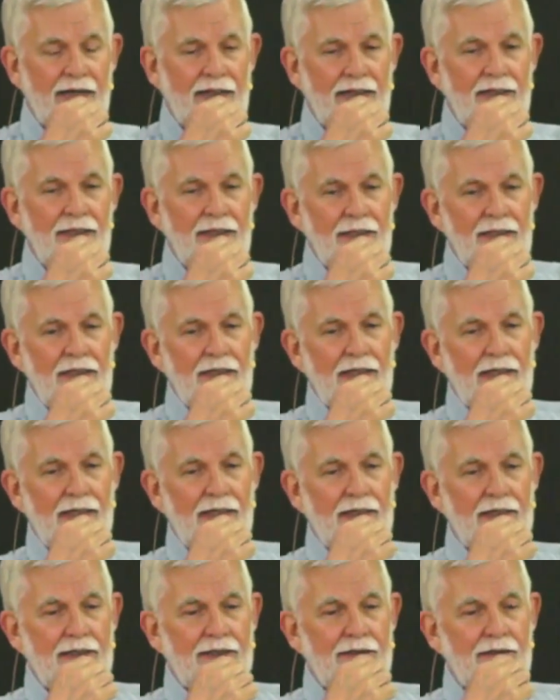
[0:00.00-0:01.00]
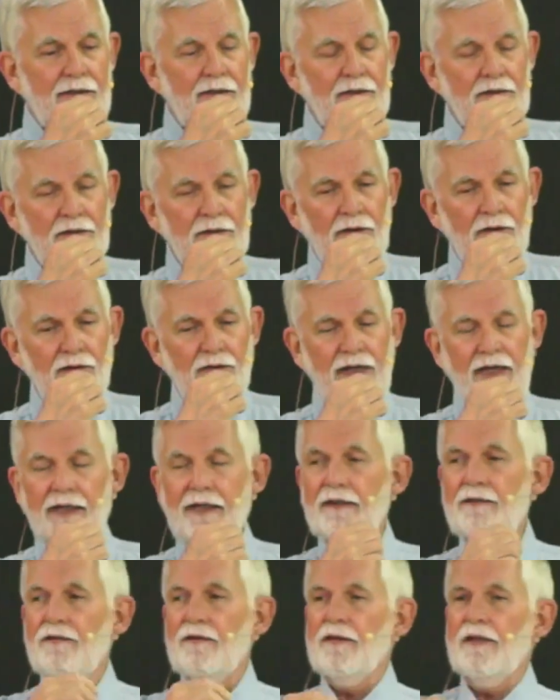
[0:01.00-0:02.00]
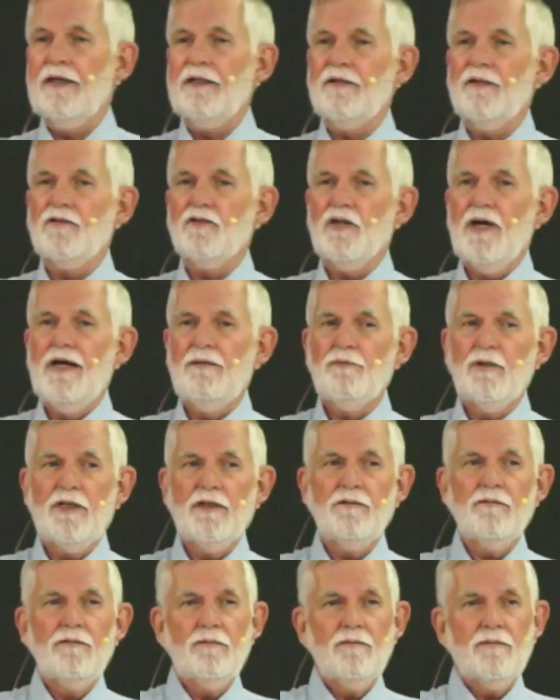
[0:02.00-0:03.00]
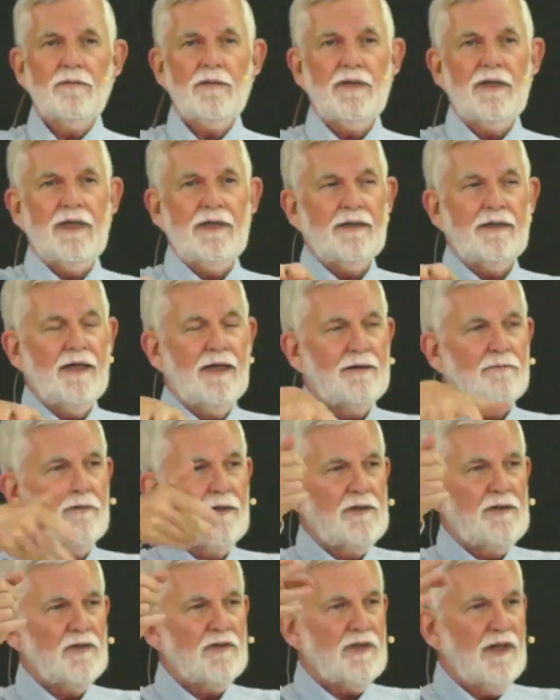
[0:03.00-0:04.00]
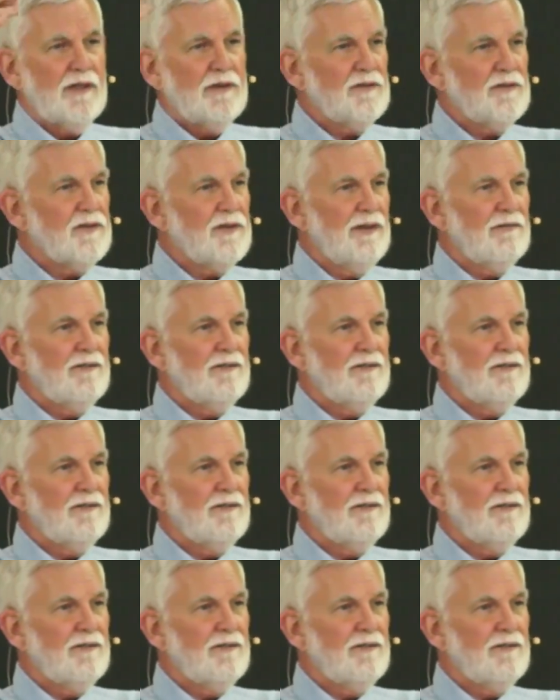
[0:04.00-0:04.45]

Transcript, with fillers: And okay, you got the job done, and God restarts everything.